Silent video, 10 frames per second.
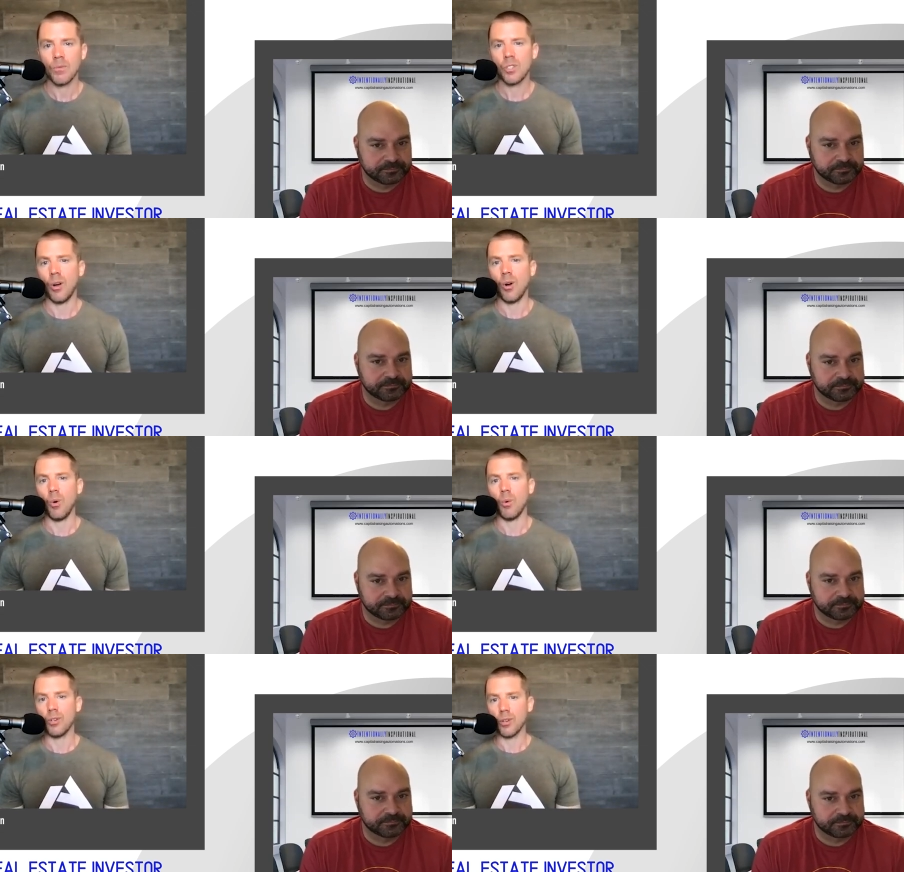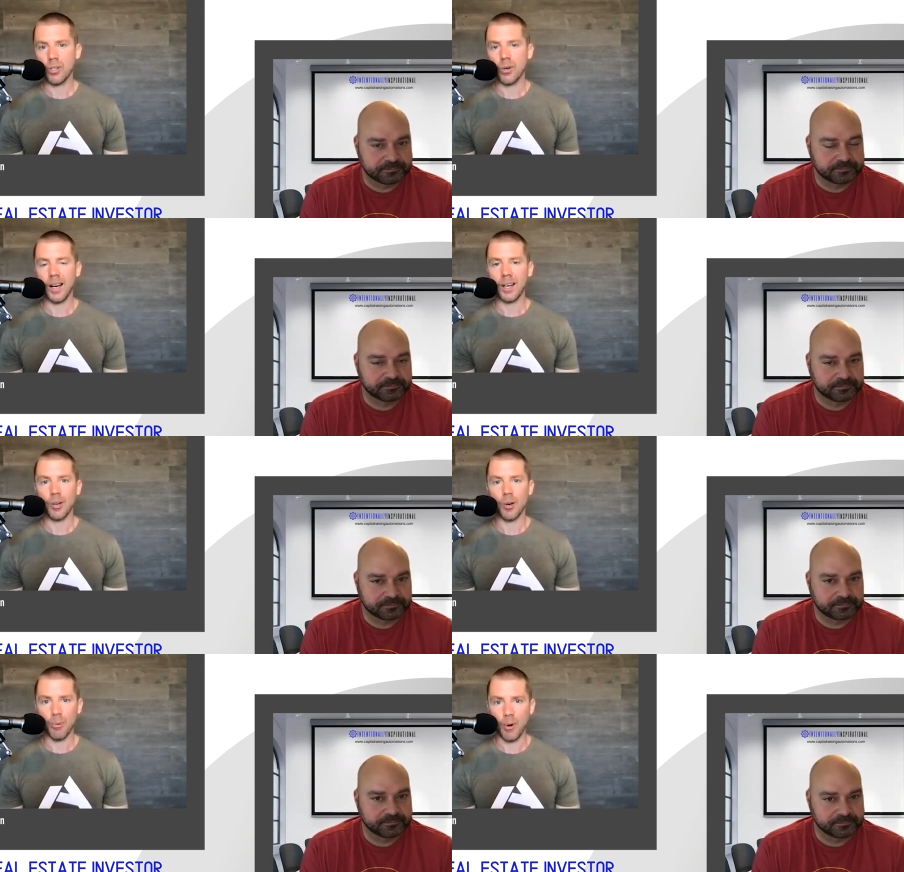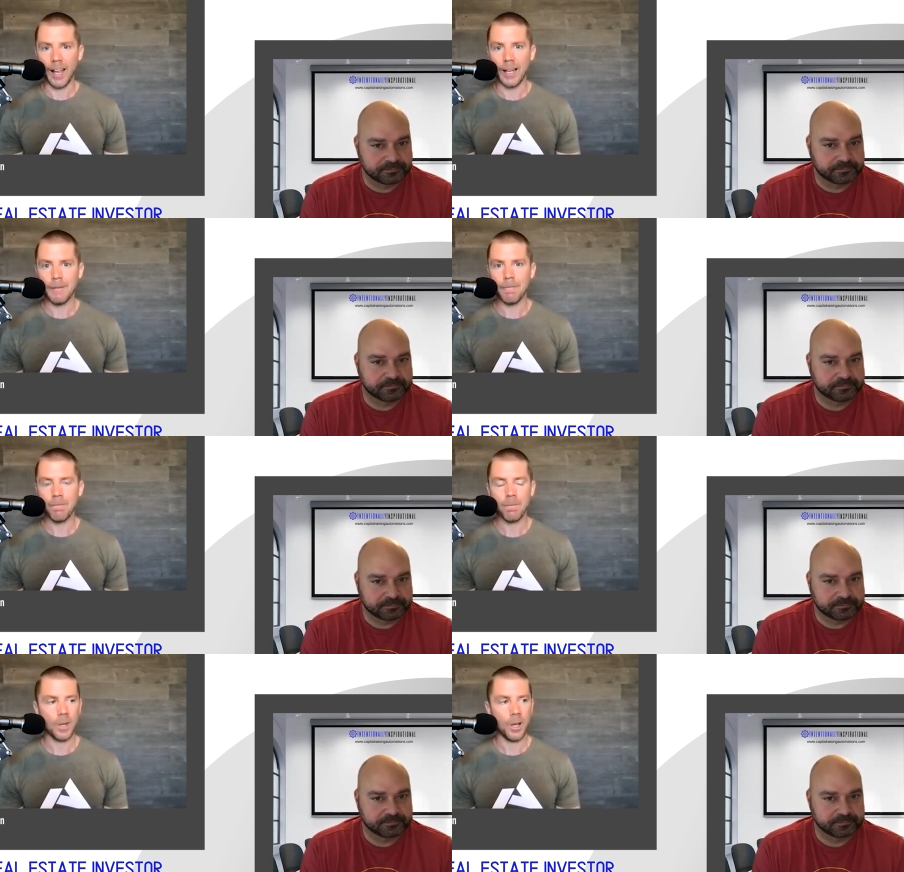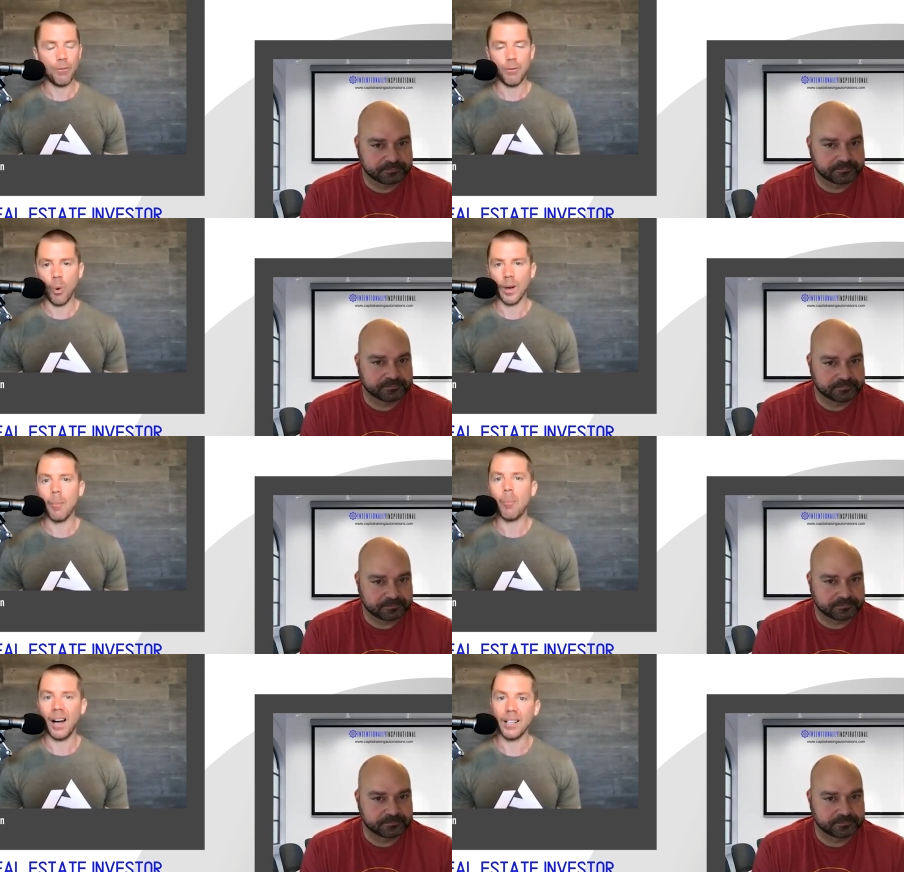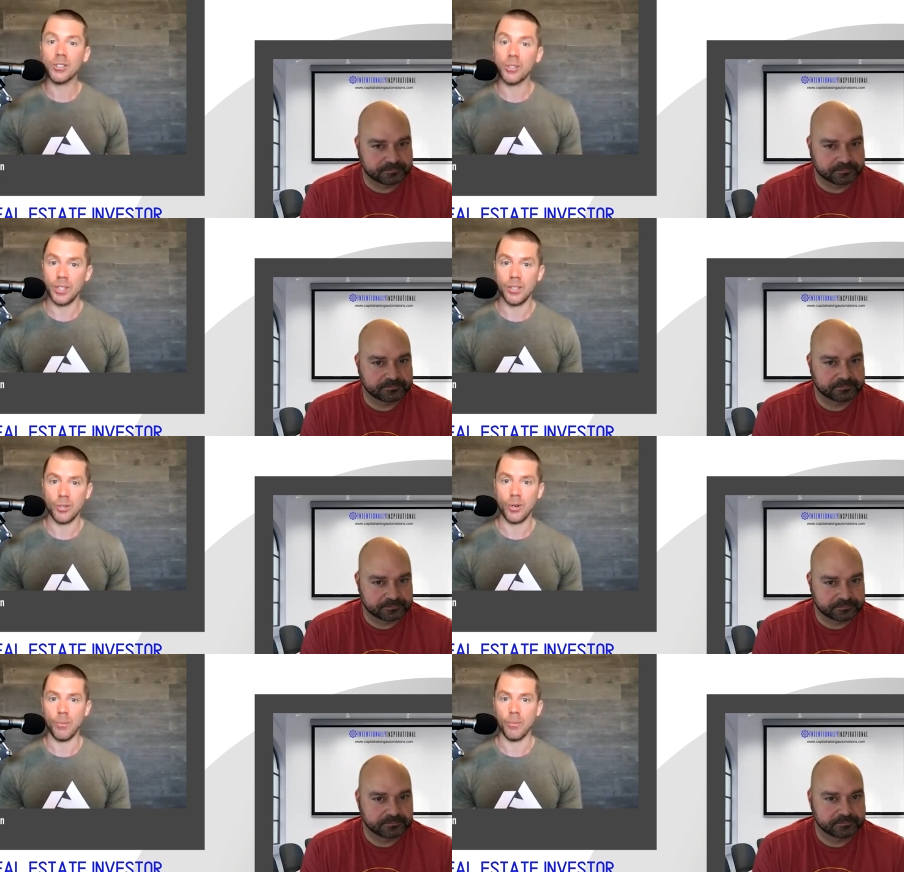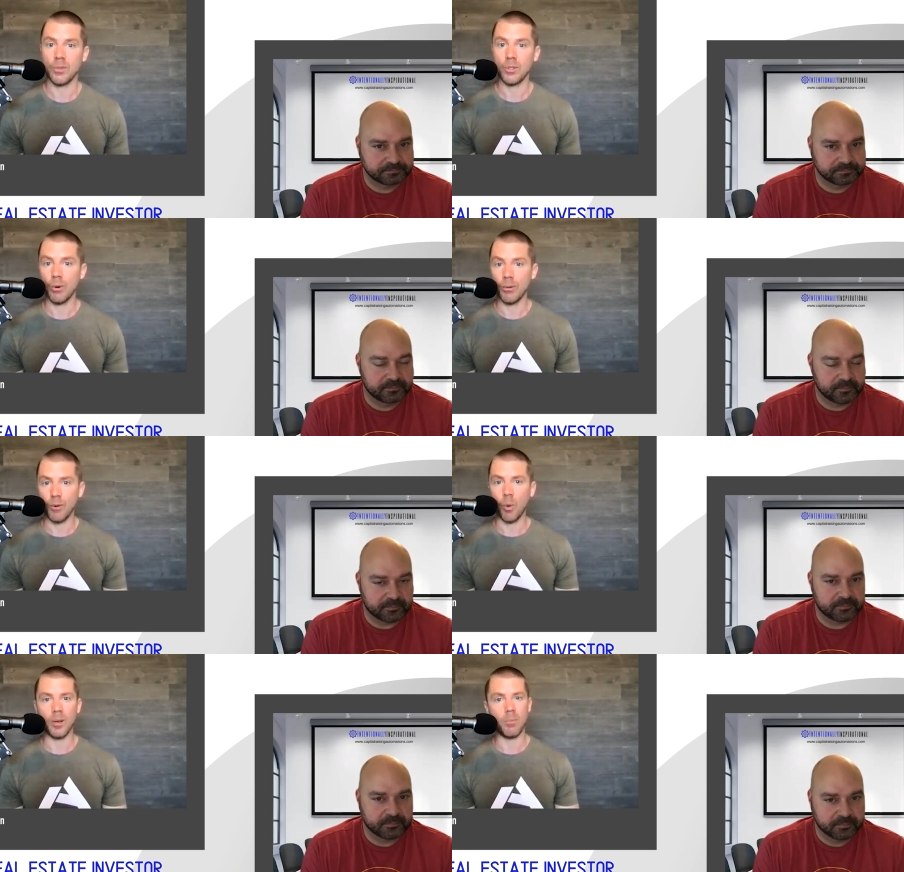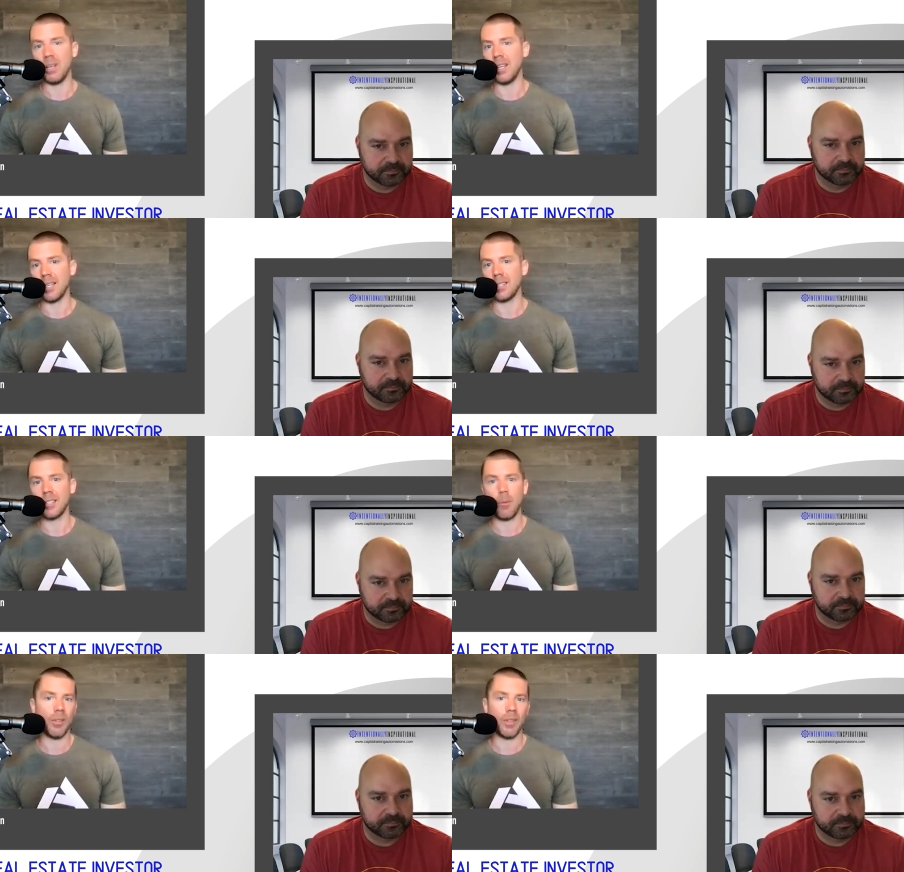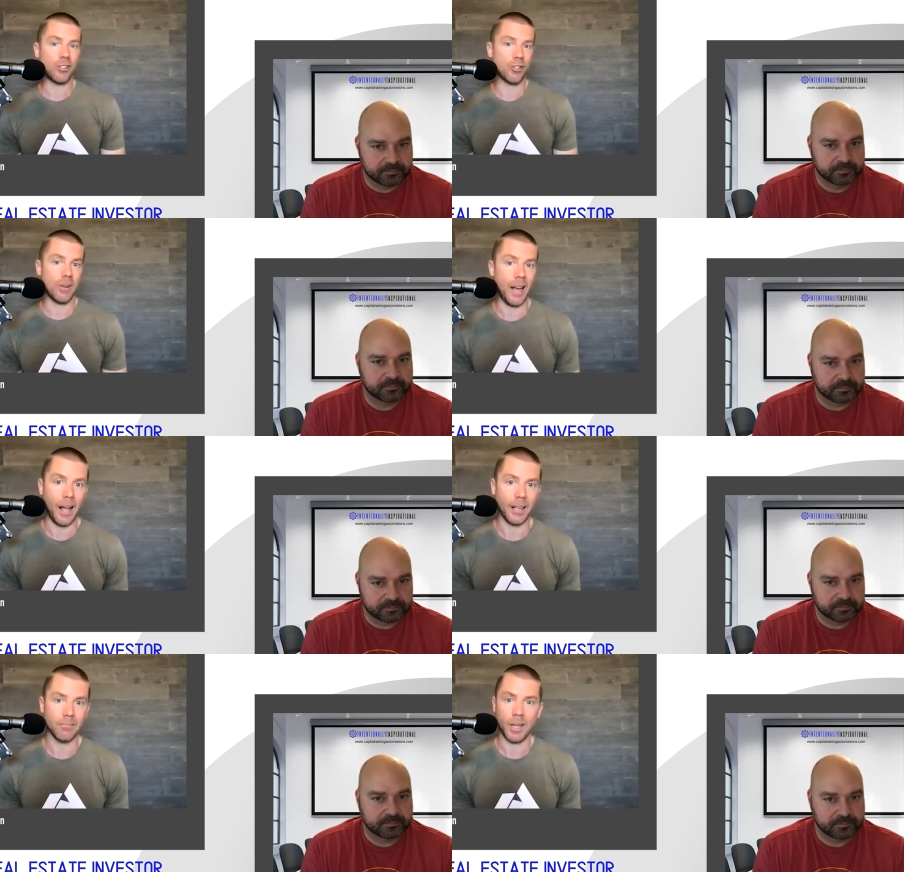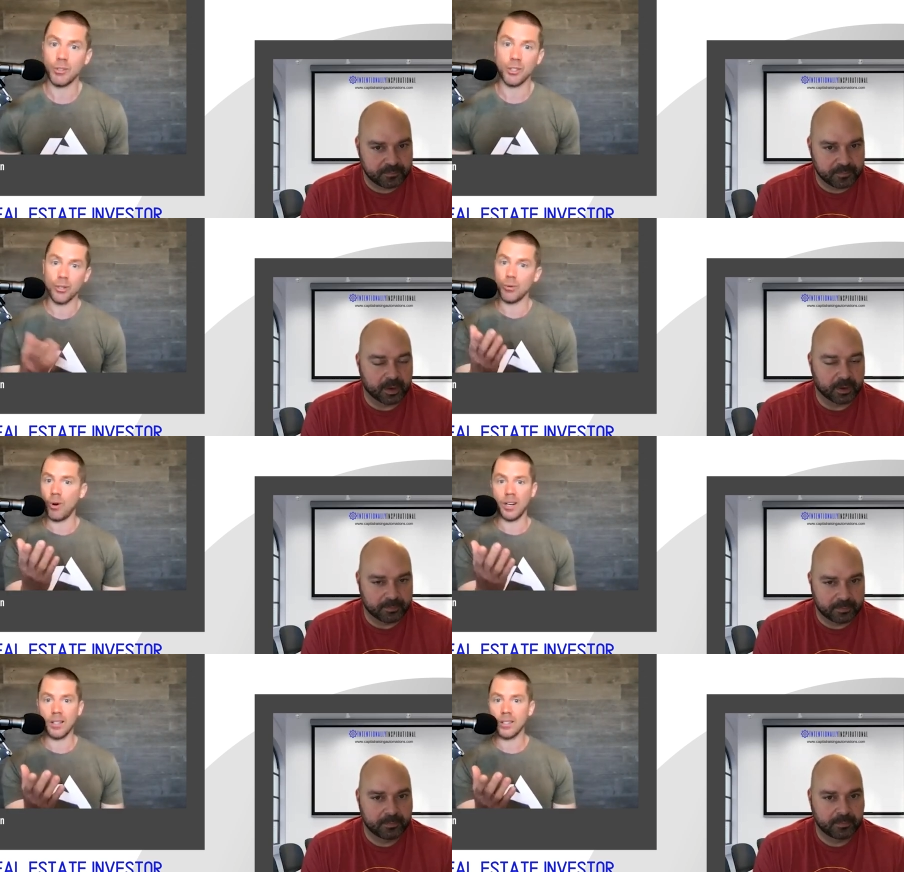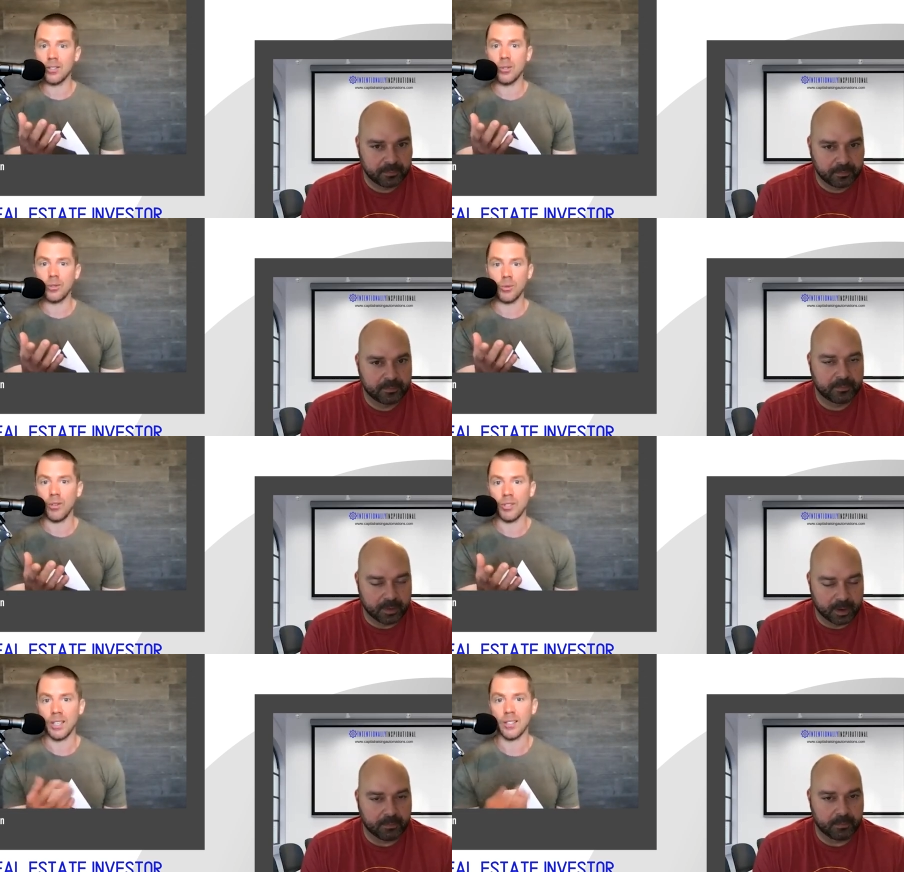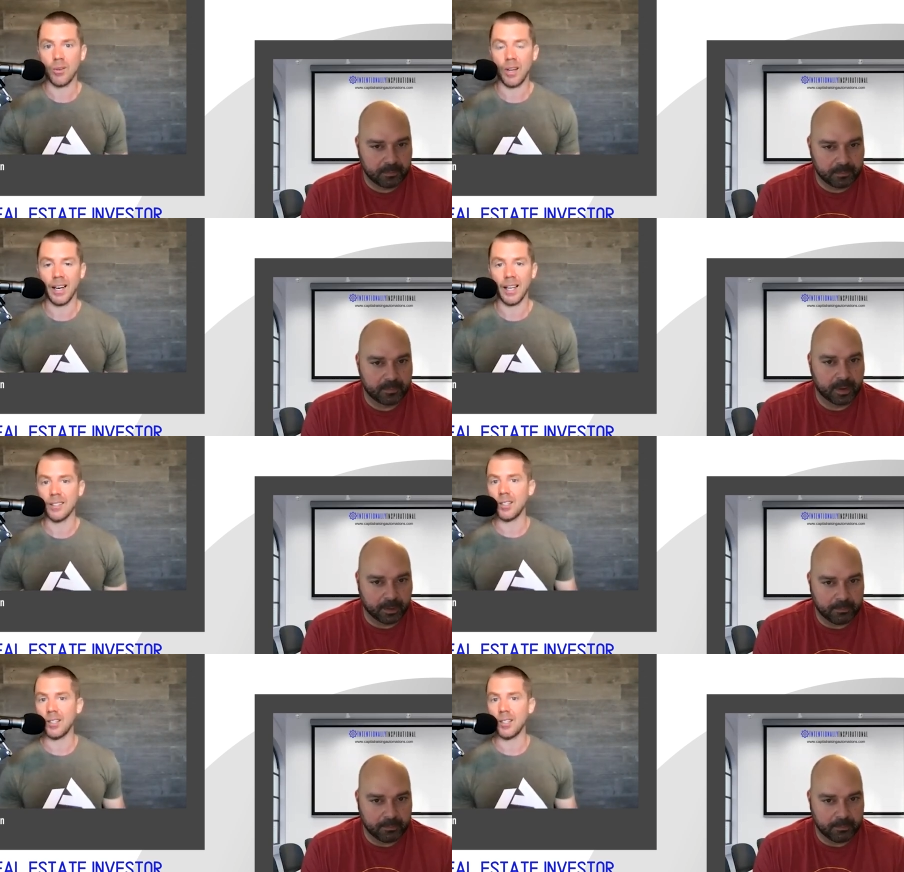Speaker 1: So when you're creating your brand, avoid imposter syndrome. So avoid beating someone that you're not. I'm sure you run into this too as well, Jason, right? I had